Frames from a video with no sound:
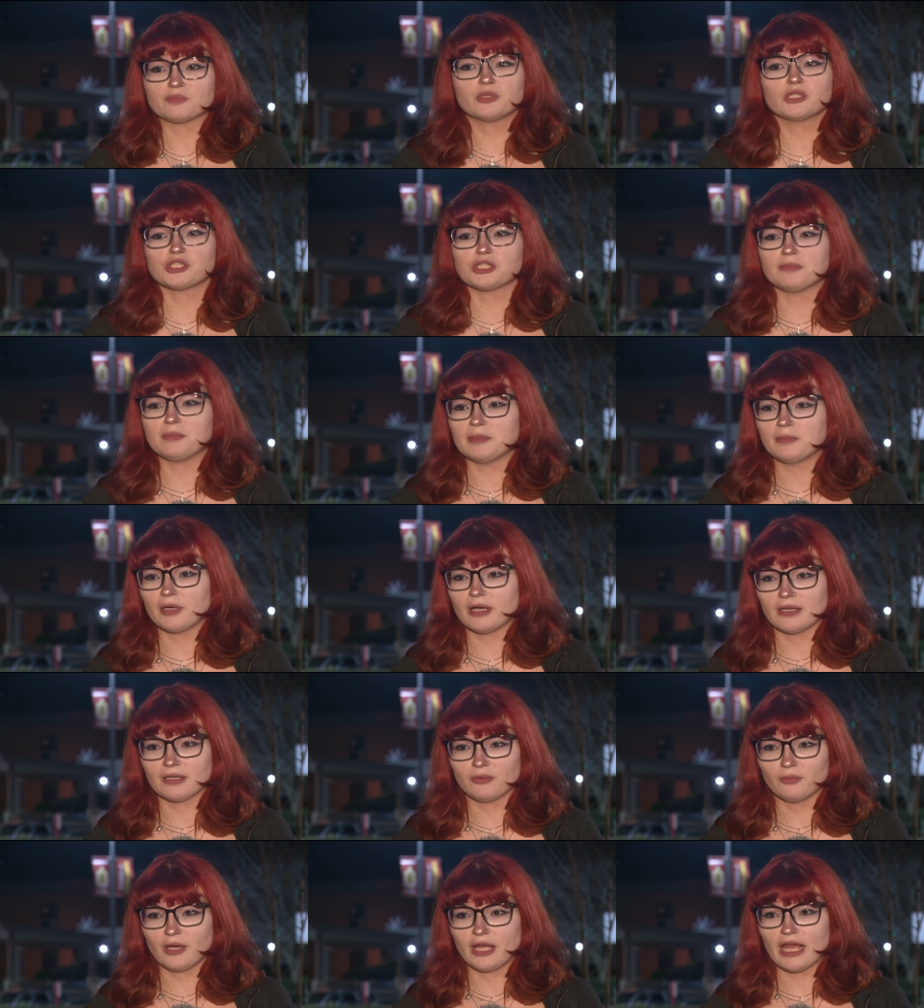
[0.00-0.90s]
pushing people out
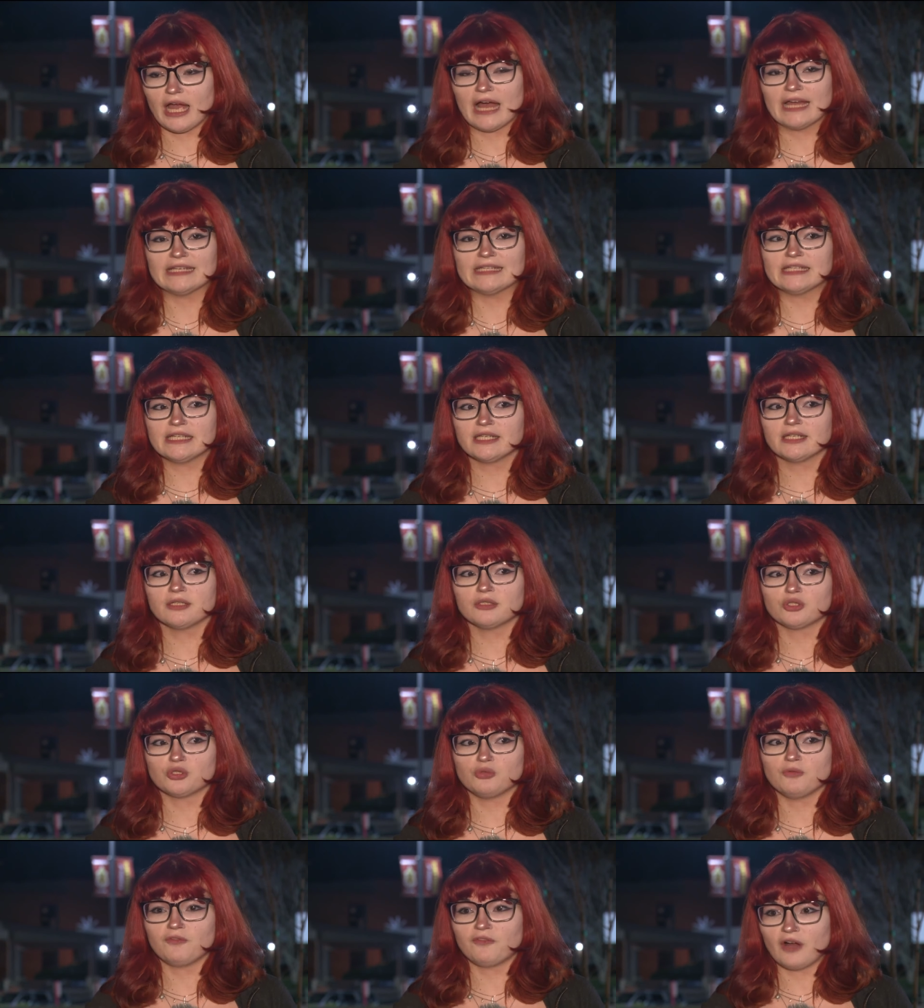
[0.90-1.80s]
of the way. I needed
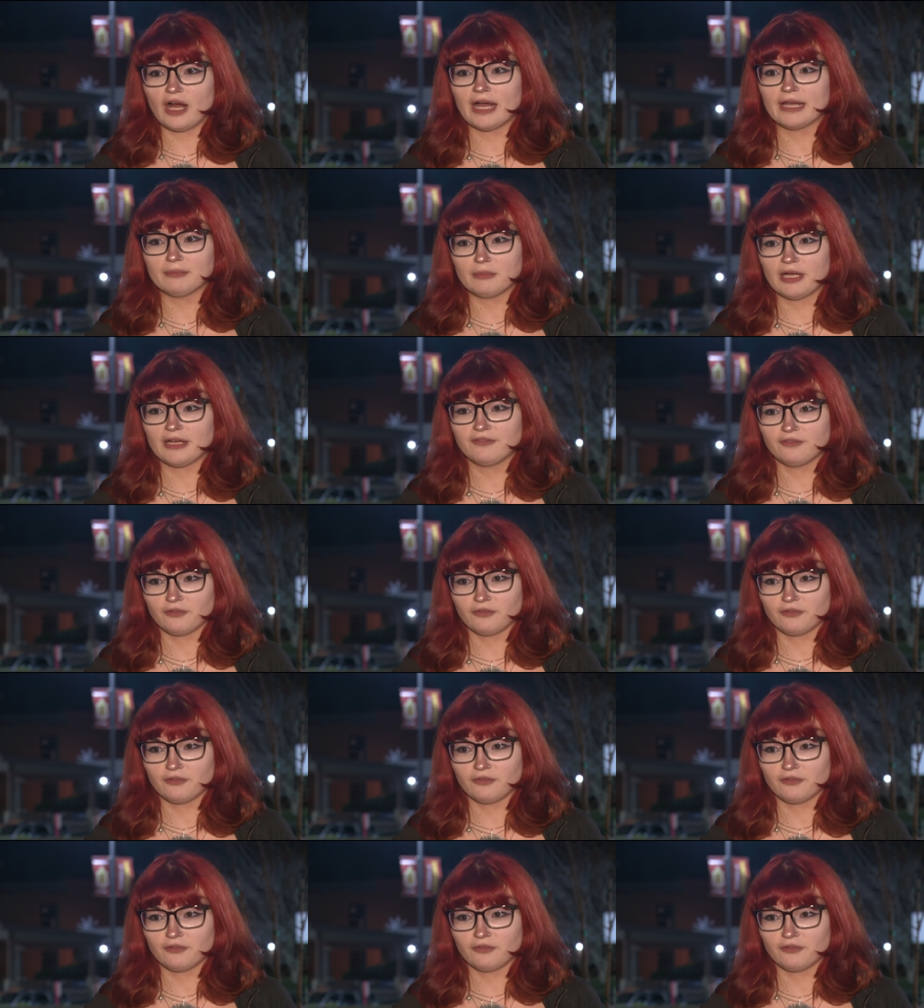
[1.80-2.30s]
to find my